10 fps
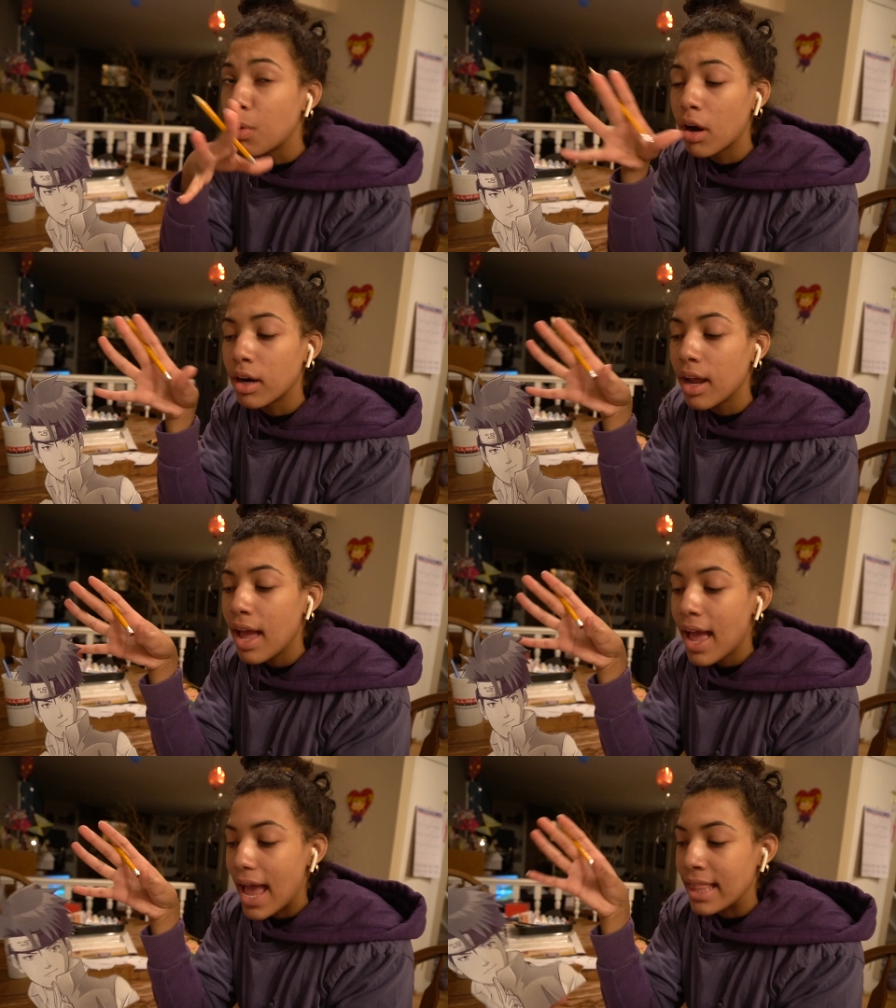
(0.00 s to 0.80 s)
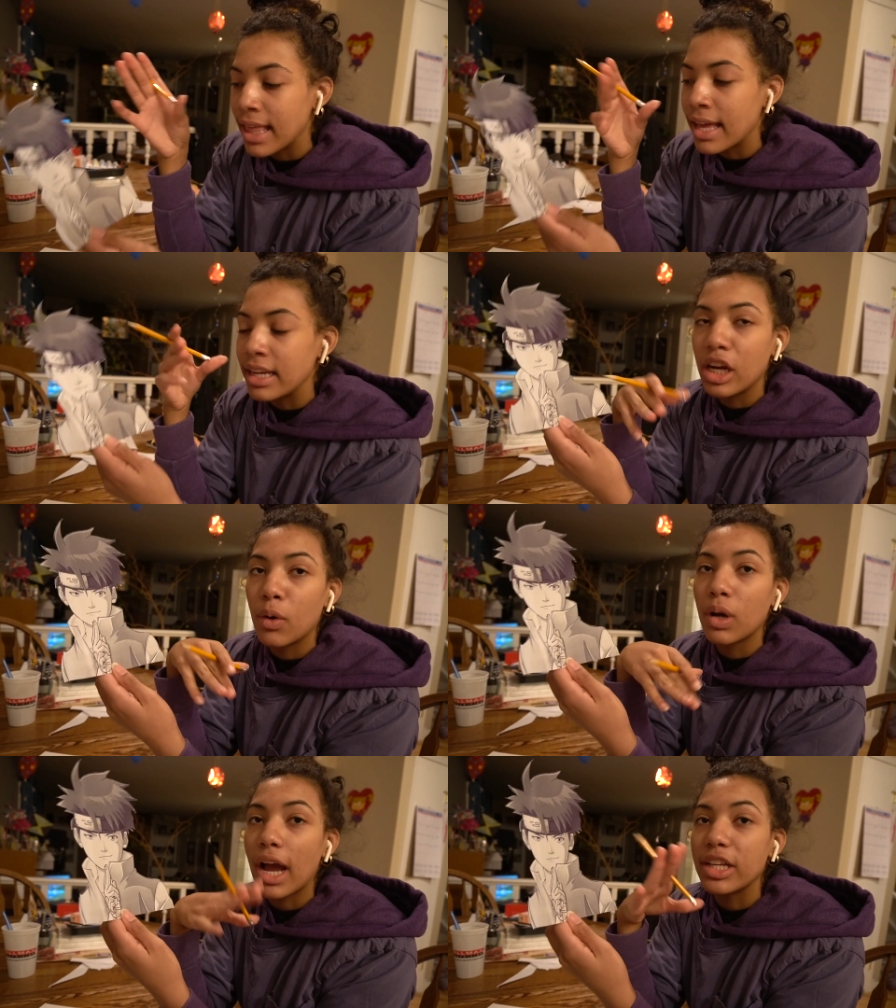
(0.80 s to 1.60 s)
part, and then you
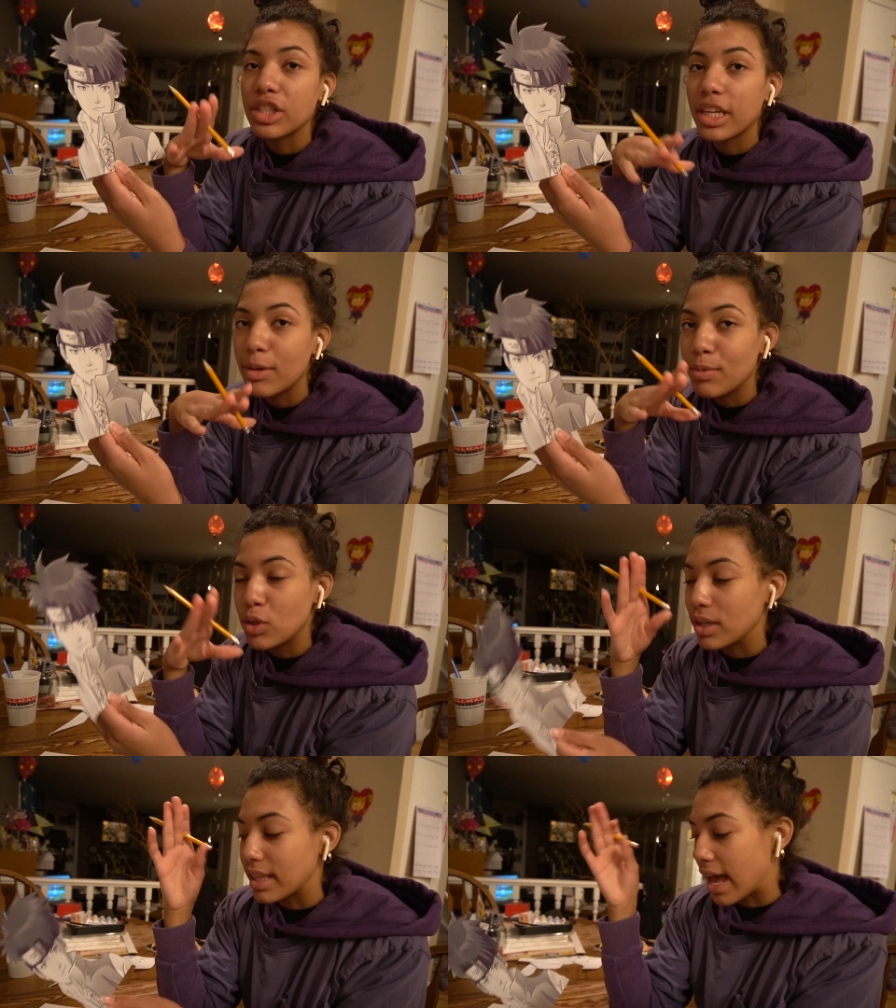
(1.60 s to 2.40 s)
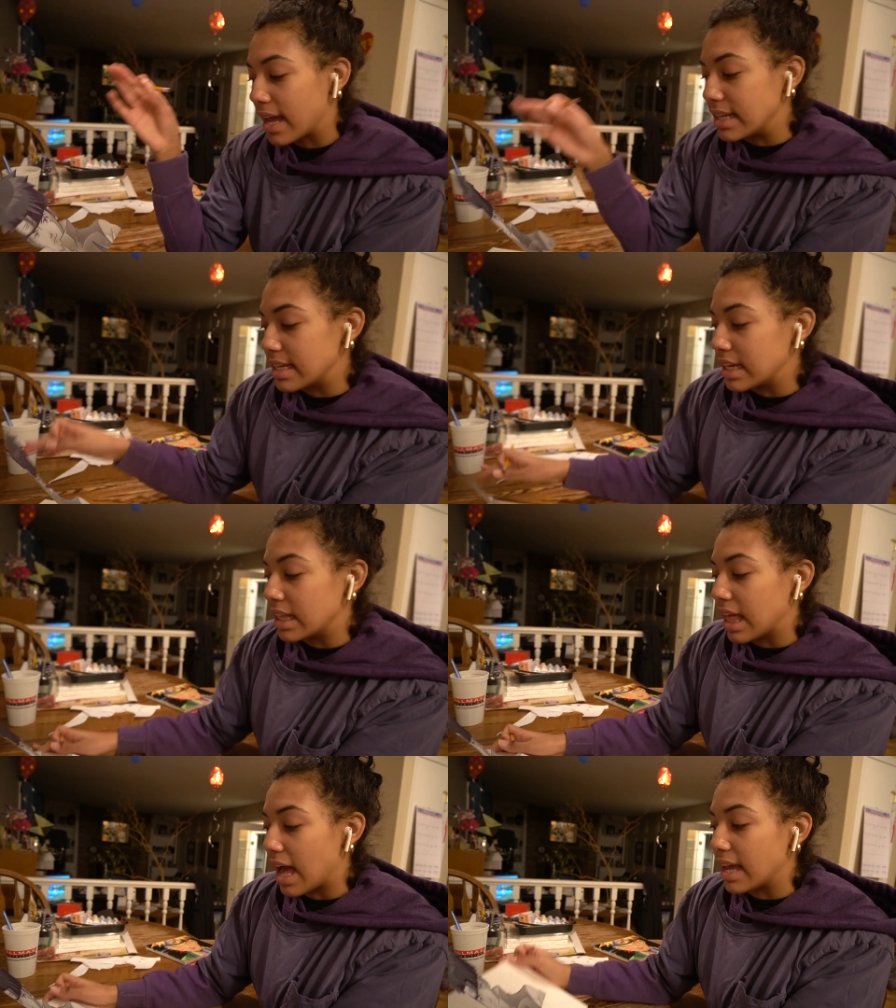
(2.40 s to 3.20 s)
know I just keep doing that
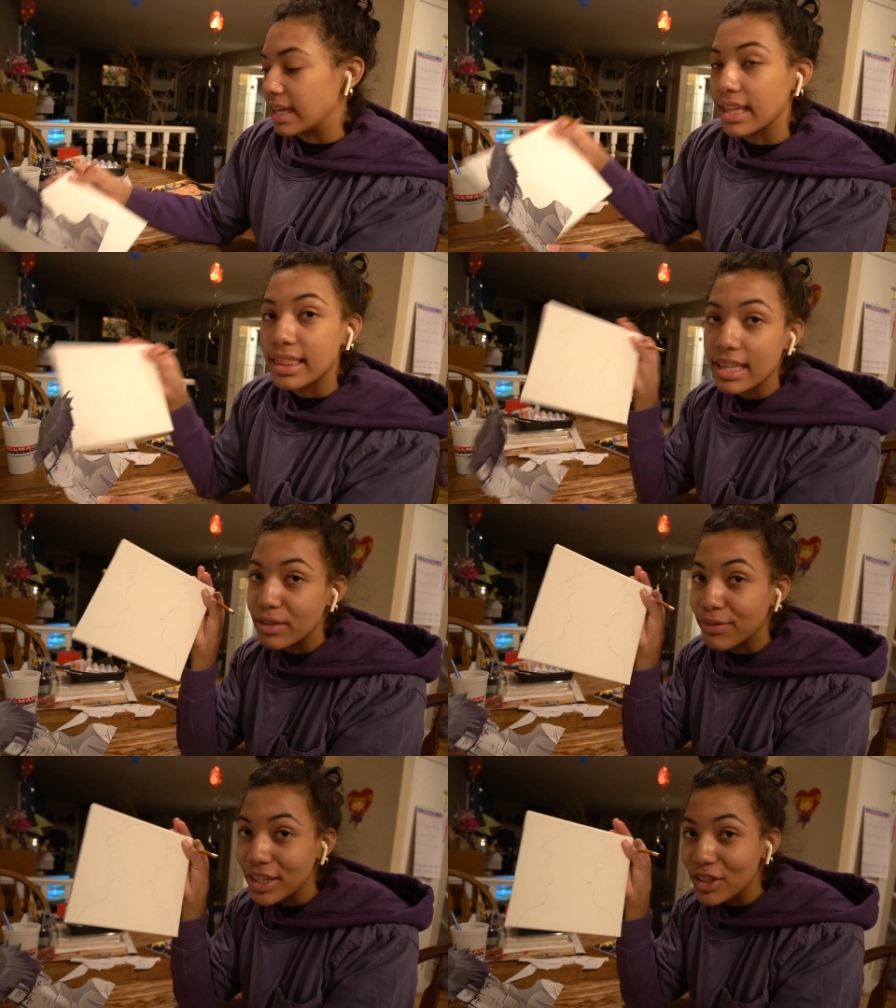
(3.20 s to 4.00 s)
until I get this fully